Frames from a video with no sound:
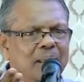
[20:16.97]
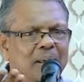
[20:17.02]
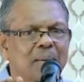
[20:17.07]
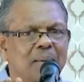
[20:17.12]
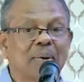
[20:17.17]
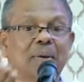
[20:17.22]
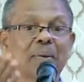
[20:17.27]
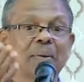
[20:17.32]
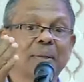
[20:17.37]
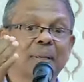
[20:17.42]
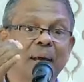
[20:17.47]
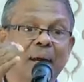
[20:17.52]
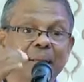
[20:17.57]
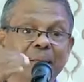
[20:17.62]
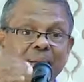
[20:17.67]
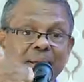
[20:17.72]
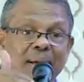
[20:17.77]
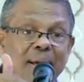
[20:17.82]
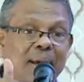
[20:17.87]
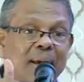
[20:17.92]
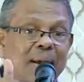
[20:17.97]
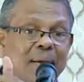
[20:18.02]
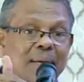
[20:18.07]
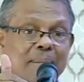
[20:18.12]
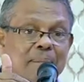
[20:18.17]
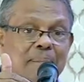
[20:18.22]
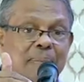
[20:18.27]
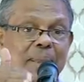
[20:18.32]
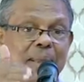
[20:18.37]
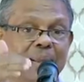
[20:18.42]
But on the other hand,
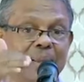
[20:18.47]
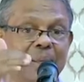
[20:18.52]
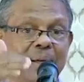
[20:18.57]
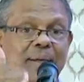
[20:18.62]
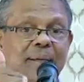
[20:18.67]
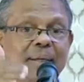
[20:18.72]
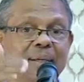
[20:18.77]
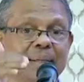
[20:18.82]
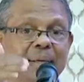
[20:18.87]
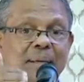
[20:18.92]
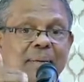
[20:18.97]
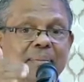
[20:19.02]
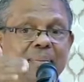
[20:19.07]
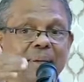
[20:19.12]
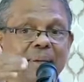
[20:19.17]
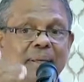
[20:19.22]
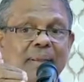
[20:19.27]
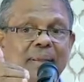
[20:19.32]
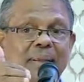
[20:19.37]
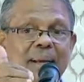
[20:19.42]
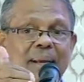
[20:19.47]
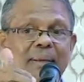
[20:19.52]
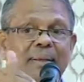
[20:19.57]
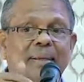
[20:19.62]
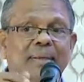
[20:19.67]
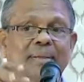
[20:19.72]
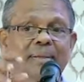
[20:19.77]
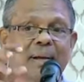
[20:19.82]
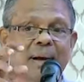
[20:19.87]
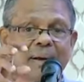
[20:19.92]
that doesn't mean that the
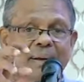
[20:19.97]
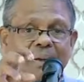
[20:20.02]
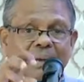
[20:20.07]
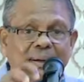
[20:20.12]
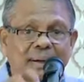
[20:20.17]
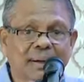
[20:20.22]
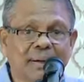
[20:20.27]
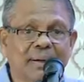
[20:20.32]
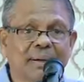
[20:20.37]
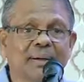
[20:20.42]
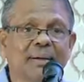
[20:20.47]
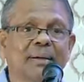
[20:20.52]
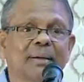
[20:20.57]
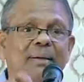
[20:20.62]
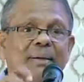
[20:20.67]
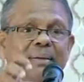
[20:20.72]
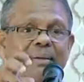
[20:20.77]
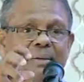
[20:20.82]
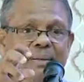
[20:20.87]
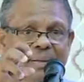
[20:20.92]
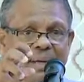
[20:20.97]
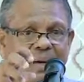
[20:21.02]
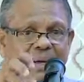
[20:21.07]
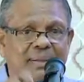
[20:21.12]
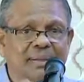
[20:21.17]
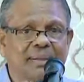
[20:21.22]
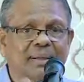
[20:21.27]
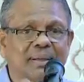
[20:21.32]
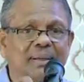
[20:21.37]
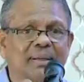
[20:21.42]
Sangha,
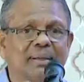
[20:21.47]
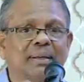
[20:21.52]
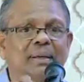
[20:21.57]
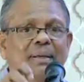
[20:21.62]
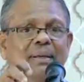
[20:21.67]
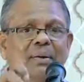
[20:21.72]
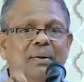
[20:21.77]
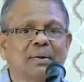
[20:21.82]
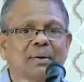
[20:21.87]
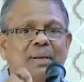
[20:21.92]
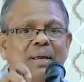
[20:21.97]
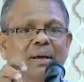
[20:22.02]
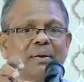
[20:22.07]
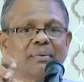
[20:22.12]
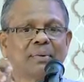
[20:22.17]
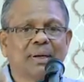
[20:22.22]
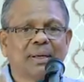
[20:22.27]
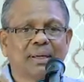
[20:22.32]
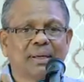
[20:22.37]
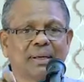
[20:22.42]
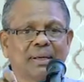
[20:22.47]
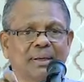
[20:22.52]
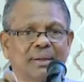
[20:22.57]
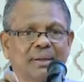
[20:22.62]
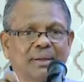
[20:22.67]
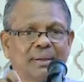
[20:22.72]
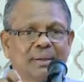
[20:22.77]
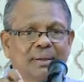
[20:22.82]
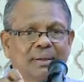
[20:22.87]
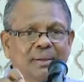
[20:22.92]
Sasana did not have a leader.
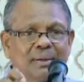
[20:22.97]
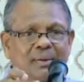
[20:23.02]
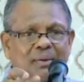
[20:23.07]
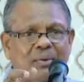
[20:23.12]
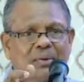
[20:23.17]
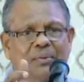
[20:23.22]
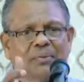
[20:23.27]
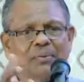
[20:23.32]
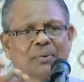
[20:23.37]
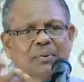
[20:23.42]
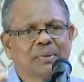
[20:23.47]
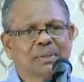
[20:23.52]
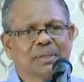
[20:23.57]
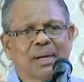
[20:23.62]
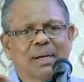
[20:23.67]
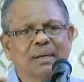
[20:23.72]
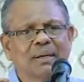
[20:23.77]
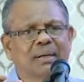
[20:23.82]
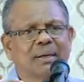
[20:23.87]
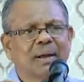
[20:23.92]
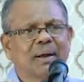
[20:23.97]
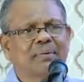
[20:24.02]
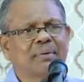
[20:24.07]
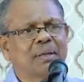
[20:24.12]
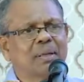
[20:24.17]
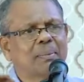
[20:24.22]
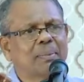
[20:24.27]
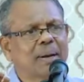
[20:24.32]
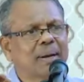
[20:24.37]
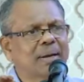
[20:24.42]
of course, right after
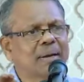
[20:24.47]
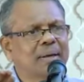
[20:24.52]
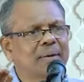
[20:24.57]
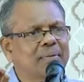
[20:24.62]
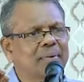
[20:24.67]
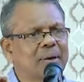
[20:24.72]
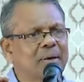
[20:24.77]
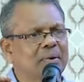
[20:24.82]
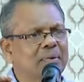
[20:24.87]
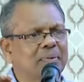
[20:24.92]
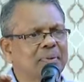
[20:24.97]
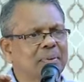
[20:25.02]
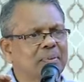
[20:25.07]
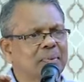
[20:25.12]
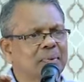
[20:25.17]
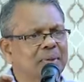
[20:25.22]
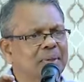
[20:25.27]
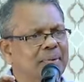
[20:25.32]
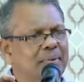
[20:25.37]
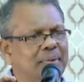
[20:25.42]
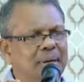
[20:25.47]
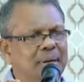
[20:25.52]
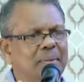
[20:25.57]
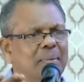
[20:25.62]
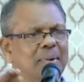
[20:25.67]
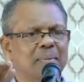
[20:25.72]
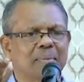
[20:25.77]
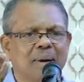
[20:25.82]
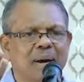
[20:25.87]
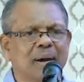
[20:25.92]
the parinirvana of the Buddha,
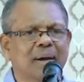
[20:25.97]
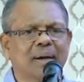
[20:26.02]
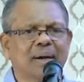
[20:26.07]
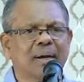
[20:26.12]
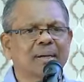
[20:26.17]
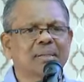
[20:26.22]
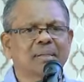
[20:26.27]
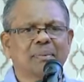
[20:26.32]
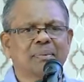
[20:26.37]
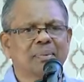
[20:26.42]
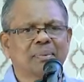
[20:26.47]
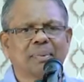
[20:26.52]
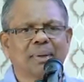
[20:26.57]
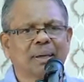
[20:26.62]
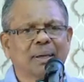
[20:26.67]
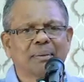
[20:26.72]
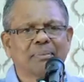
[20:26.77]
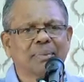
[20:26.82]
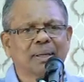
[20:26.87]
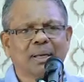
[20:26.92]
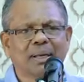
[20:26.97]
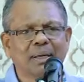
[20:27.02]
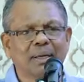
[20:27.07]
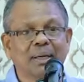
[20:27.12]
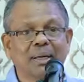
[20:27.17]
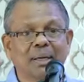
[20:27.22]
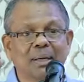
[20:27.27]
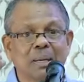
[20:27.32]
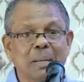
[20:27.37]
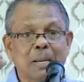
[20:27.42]
Venerable Mahakashyapa became the
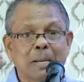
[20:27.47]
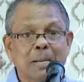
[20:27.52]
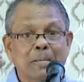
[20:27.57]
leader.